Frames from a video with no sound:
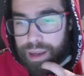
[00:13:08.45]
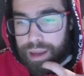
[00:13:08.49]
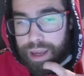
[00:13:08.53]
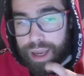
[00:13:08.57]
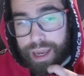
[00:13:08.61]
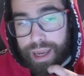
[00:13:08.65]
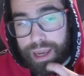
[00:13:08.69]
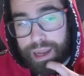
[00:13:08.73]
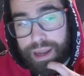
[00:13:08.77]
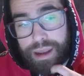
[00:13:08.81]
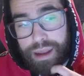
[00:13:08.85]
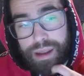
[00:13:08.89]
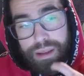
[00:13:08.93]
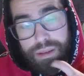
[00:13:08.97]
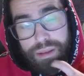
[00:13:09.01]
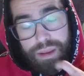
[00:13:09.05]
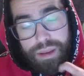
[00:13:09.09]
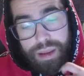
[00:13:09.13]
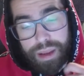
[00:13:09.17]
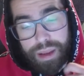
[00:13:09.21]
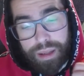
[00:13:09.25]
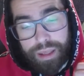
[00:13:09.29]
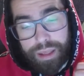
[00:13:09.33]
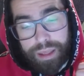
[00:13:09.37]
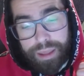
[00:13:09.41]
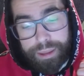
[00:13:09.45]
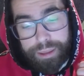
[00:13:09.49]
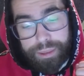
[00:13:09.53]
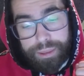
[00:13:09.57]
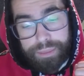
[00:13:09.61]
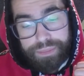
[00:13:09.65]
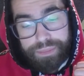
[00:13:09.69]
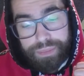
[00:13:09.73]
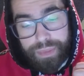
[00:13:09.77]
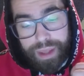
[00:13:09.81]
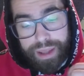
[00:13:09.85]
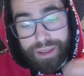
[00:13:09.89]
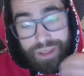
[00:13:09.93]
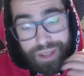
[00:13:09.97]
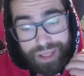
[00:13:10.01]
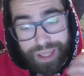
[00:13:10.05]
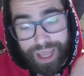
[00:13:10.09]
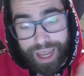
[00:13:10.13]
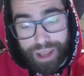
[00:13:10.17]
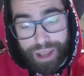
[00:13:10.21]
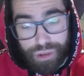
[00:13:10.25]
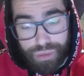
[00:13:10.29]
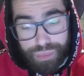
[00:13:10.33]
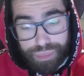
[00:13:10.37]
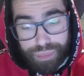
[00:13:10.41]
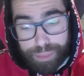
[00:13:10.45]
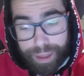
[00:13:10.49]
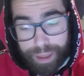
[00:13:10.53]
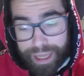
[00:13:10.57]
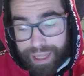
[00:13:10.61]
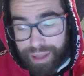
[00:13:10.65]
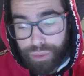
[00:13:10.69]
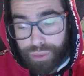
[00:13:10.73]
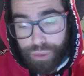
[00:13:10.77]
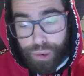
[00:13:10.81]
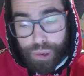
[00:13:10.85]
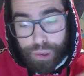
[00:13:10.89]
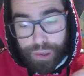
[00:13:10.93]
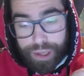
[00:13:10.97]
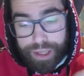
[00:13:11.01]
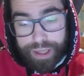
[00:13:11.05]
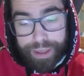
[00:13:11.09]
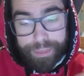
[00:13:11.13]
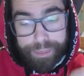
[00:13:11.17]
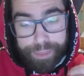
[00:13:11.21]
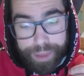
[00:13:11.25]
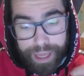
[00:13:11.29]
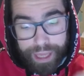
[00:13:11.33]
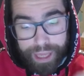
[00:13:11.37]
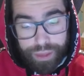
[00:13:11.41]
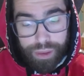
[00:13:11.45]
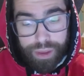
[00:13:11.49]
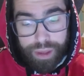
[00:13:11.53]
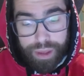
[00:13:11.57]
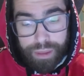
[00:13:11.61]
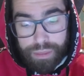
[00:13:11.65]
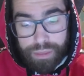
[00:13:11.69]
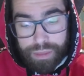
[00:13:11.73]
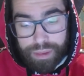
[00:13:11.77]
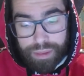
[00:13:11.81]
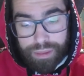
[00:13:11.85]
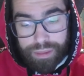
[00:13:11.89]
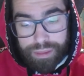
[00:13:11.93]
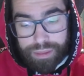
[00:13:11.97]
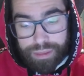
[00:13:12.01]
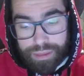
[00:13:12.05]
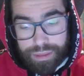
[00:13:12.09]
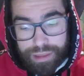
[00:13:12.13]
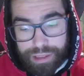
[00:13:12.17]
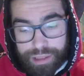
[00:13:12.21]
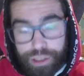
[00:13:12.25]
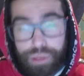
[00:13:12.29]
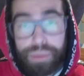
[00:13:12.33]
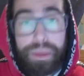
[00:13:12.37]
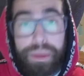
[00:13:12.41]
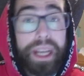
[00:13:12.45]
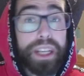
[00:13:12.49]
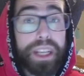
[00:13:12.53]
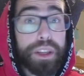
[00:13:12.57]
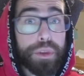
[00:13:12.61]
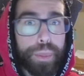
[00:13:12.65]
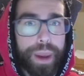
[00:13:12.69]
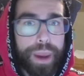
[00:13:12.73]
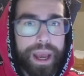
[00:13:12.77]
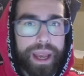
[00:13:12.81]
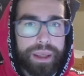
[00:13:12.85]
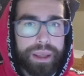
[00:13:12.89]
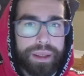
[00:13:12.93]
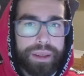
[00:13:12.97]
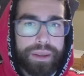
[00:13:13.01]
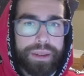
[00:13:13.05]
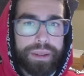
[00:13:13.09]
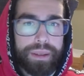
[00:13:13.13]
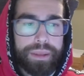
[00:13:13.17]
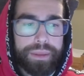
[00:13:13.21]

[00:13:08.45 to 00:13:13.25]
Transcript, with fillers: And uh, instead of being worried about them, you make space